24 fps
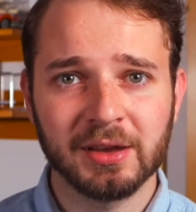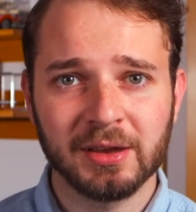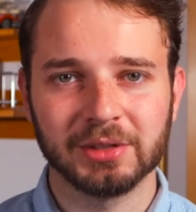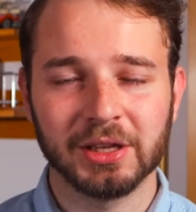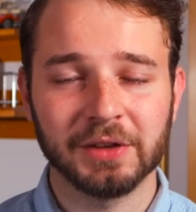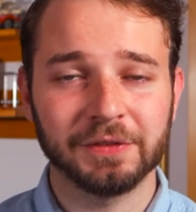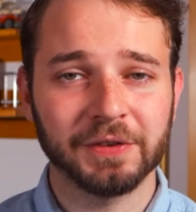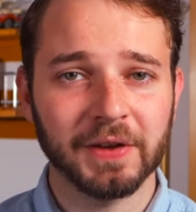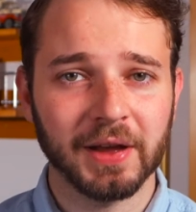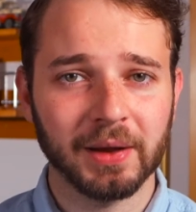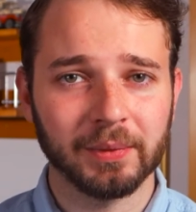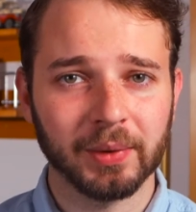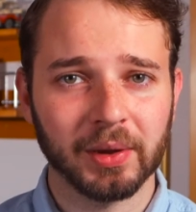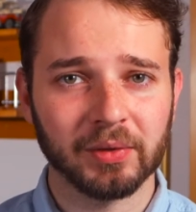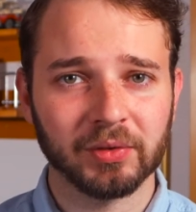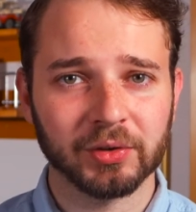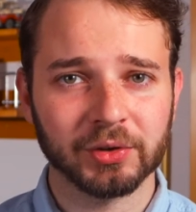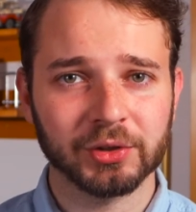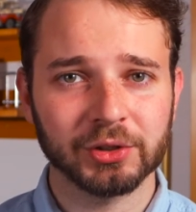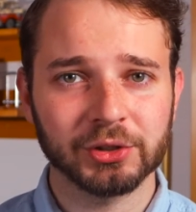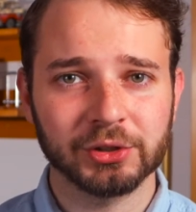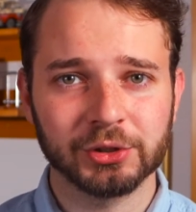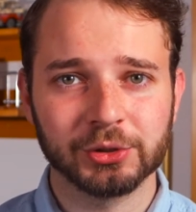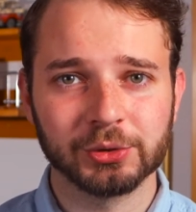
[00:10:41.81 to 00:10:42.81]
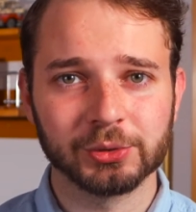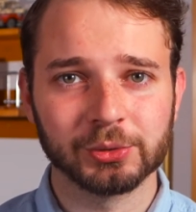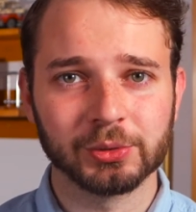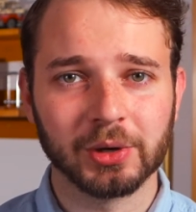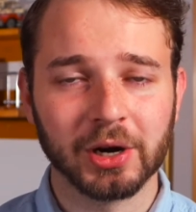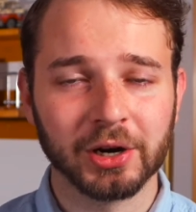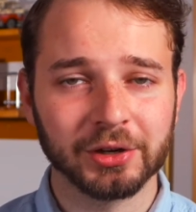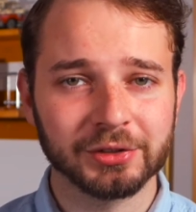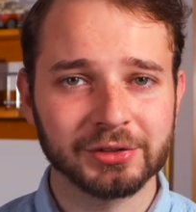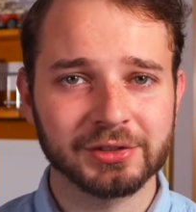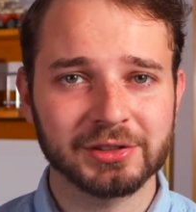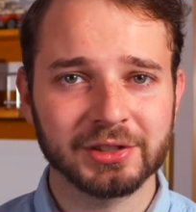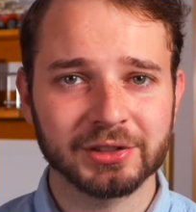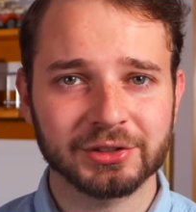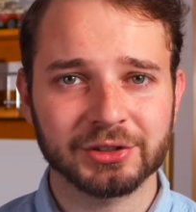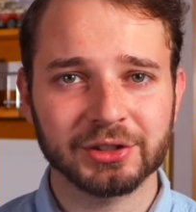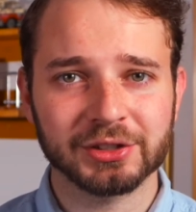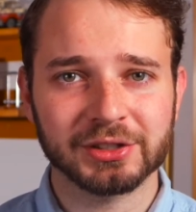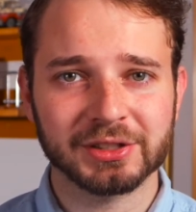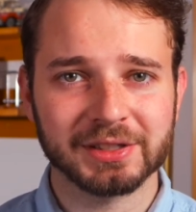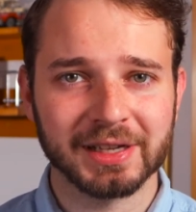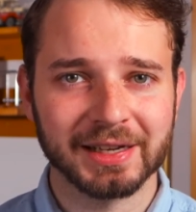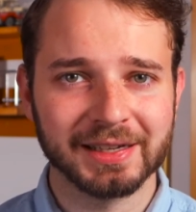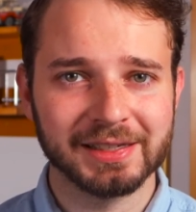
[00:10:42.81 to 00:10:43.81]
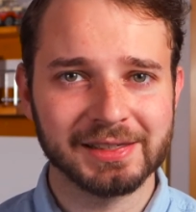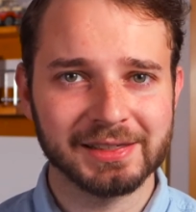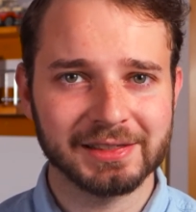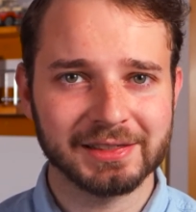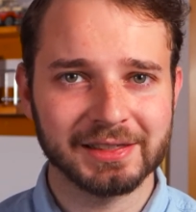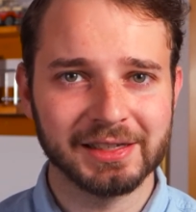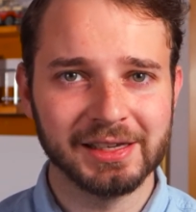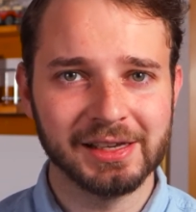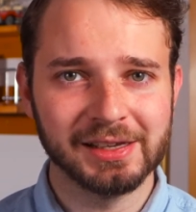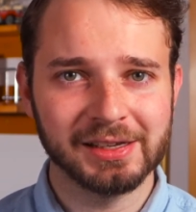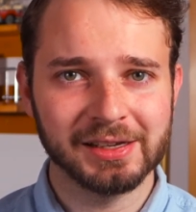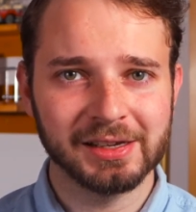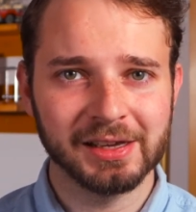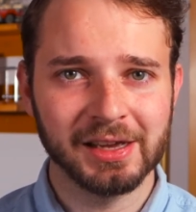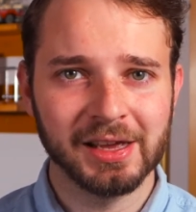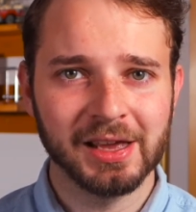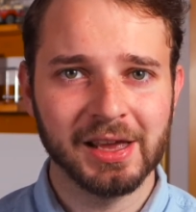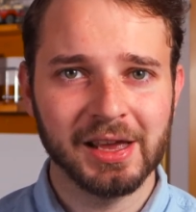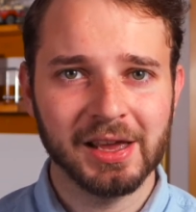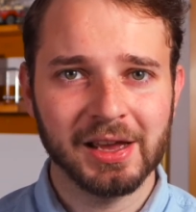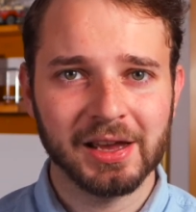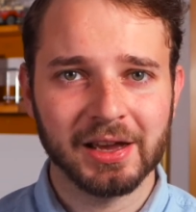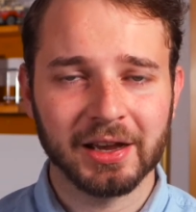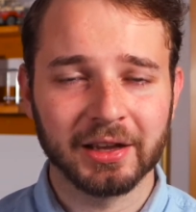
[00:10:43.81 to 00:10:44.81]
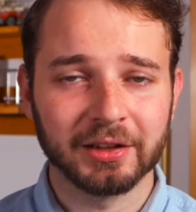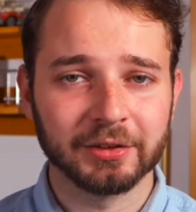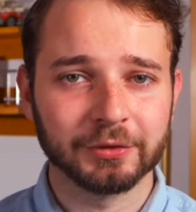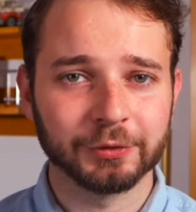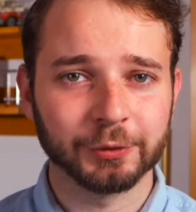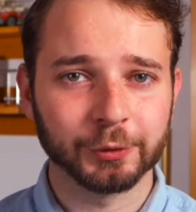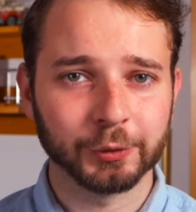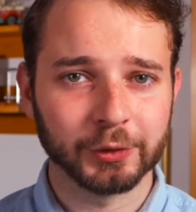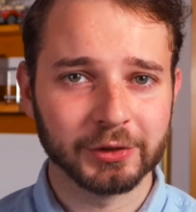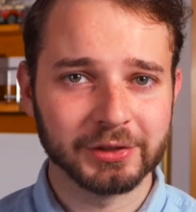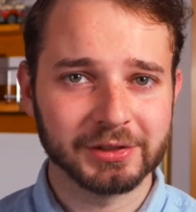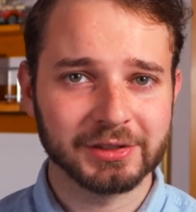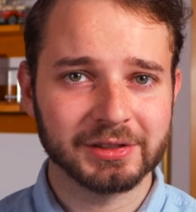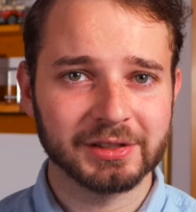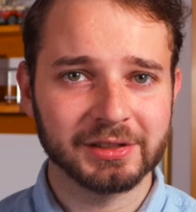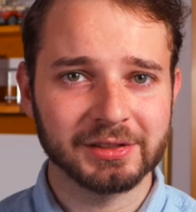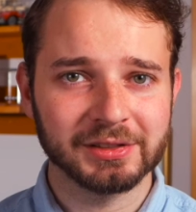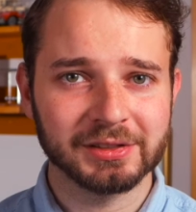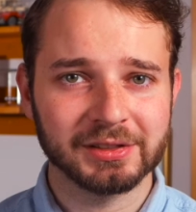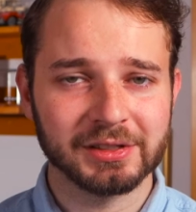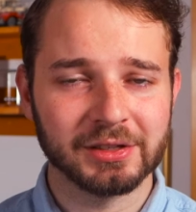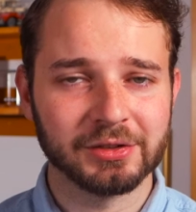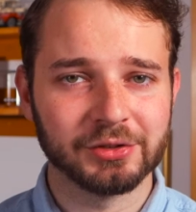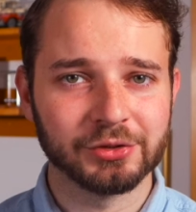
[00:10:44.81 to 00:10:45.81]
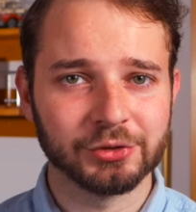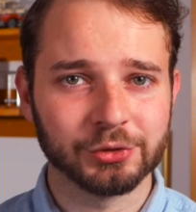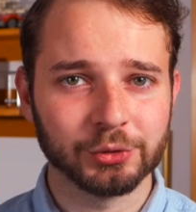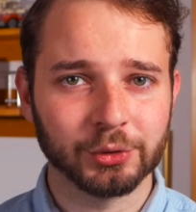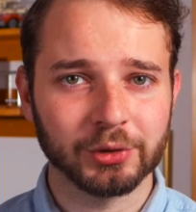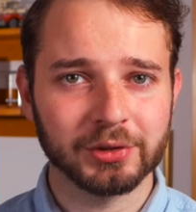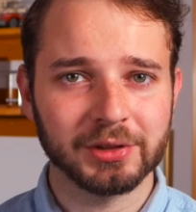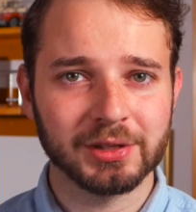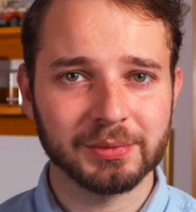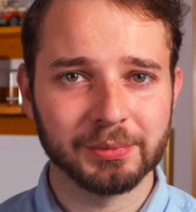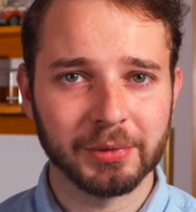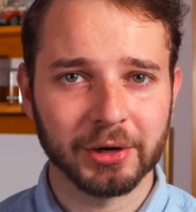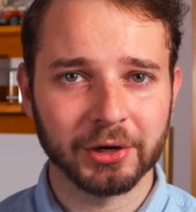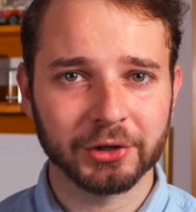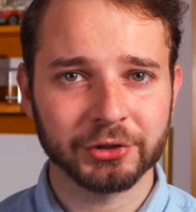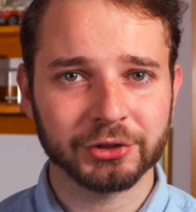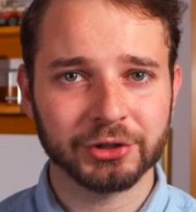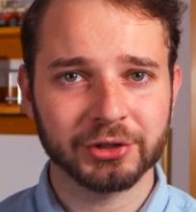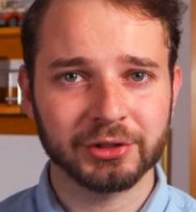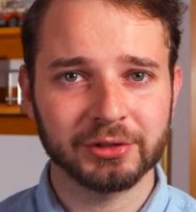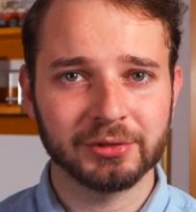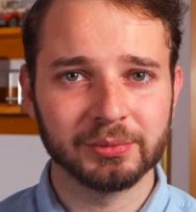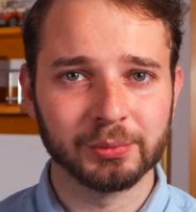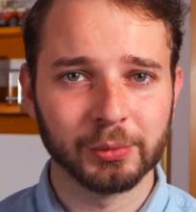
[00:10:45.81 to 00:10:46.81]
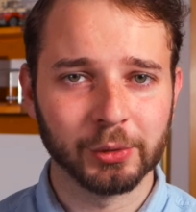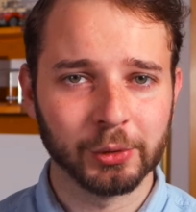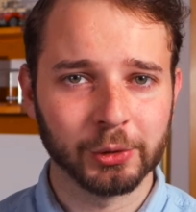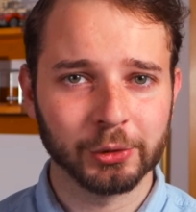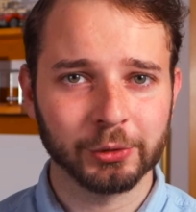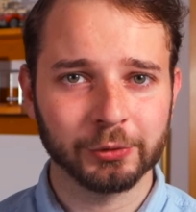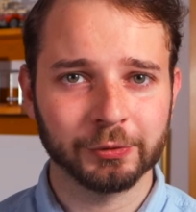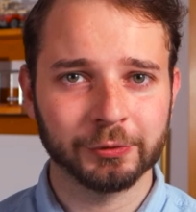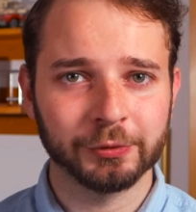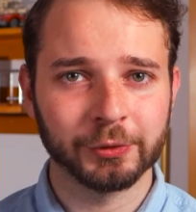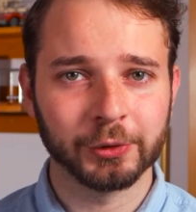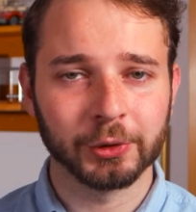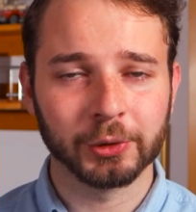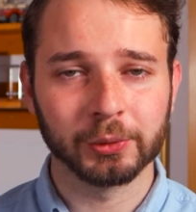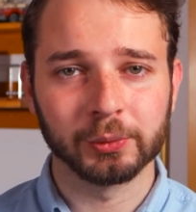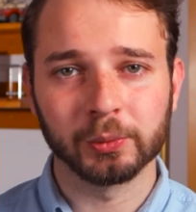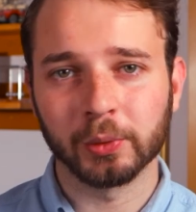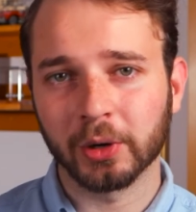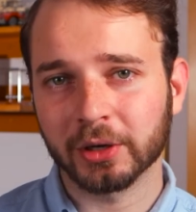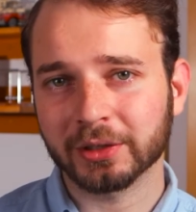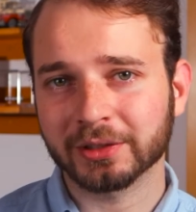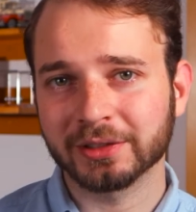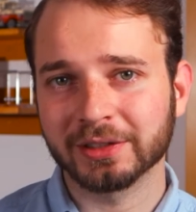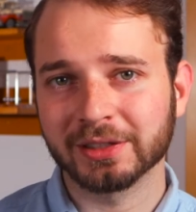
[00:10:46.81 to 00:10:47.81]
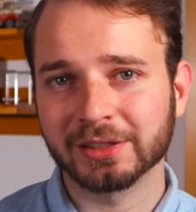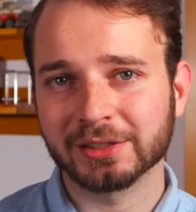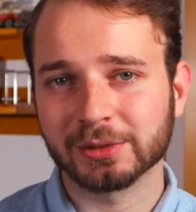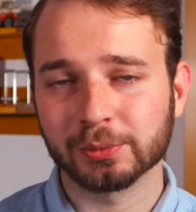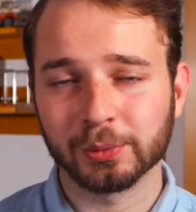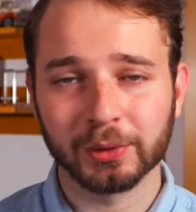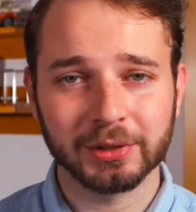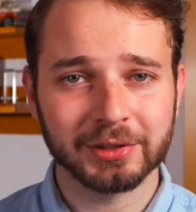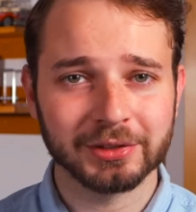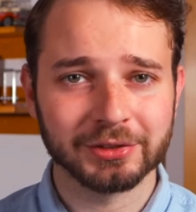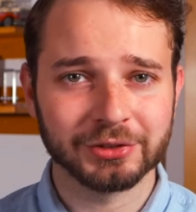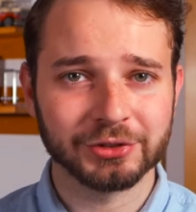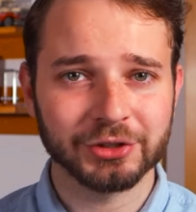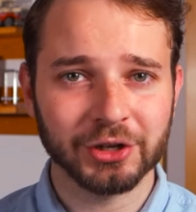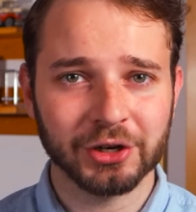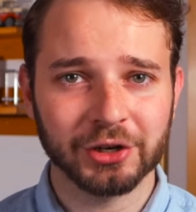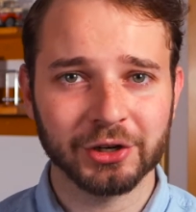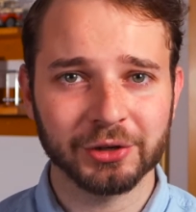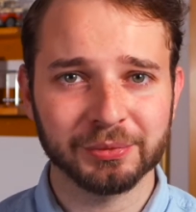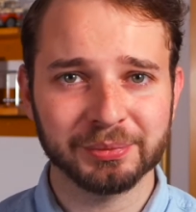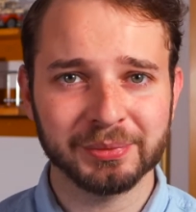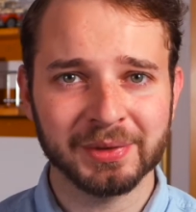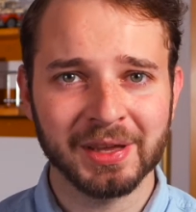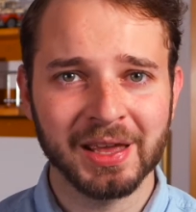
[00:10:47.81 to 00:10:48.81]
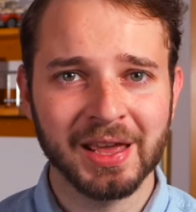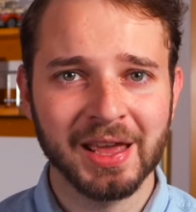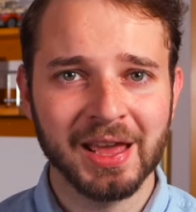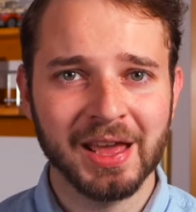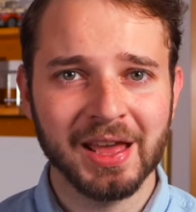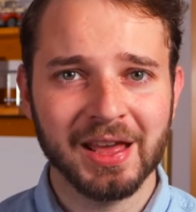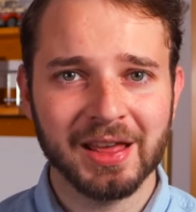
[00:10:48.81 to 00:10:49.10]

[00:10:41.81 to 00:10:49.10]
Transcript: If, however, you aren't such a science geek, and for instance enjoyed the Martian more for Watney's wit and charm,